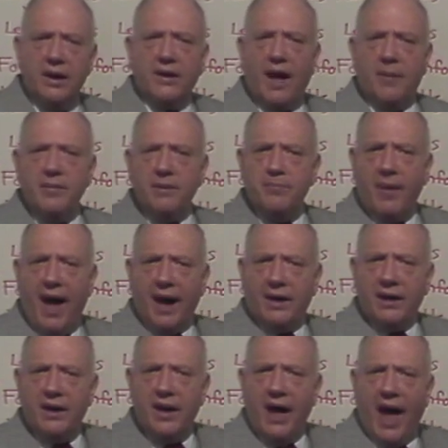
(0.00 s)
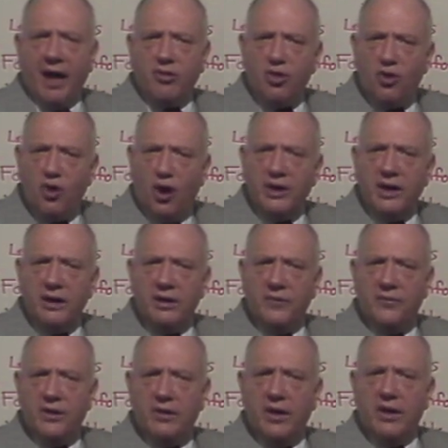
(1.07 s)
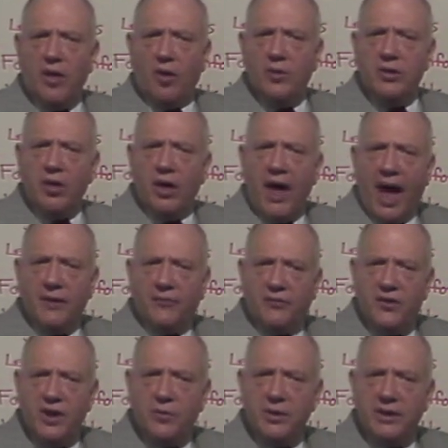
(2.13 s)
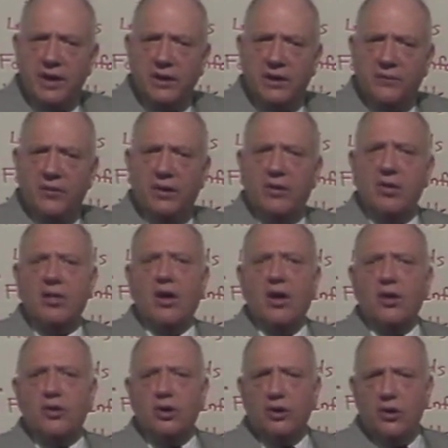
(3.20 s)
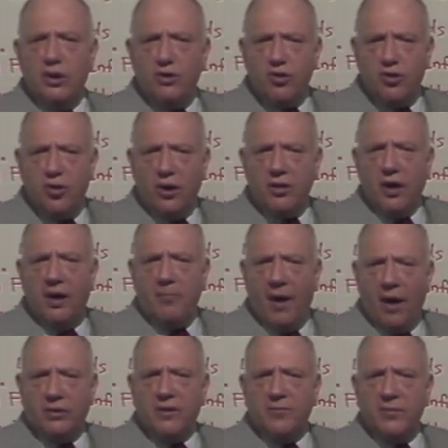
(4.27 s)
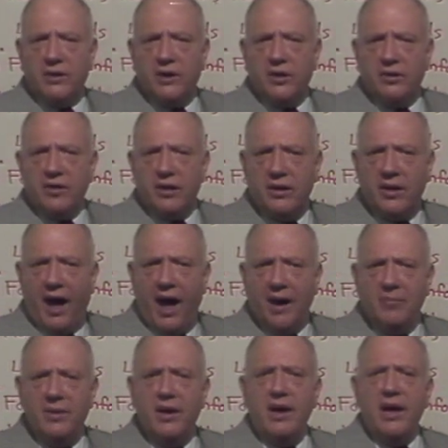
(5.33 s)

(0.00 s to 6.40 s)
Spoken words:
coming back at short intervals, in other words, at frequent intervals to learn short amount of materials at a time.